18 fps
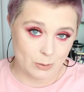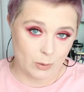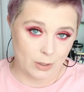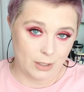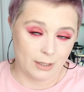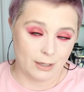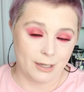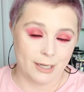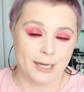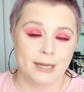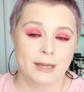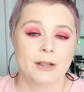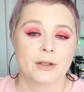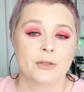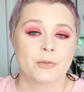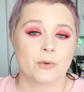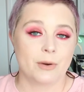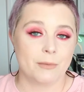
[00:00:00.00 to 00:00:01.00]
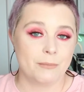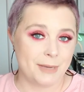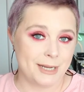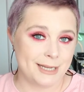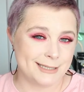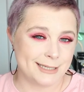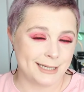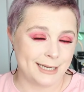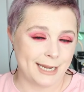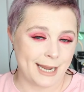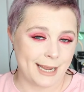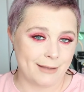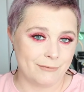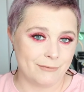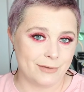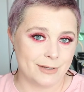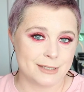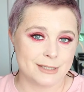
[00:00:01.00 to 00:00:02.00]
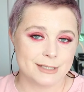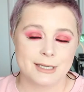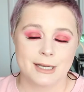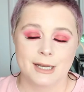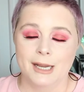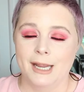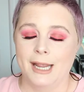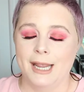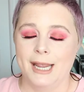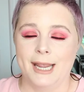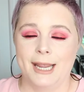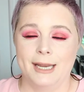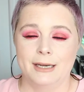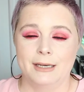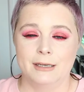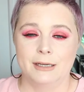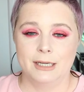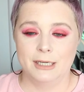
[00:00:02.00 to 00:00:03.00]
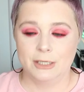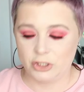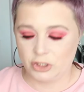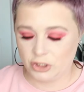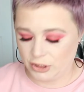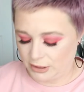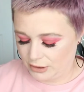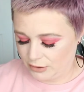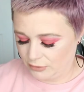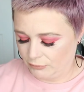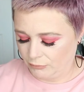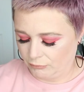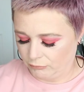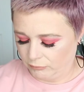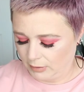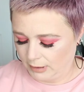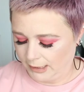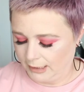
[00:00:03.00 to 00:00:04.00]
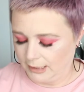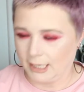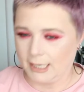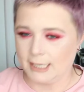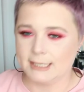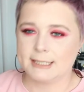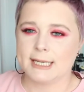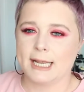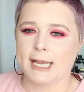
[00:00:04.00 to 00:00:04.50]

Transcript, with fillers: quality. They're amazing canvas and it's just really nice.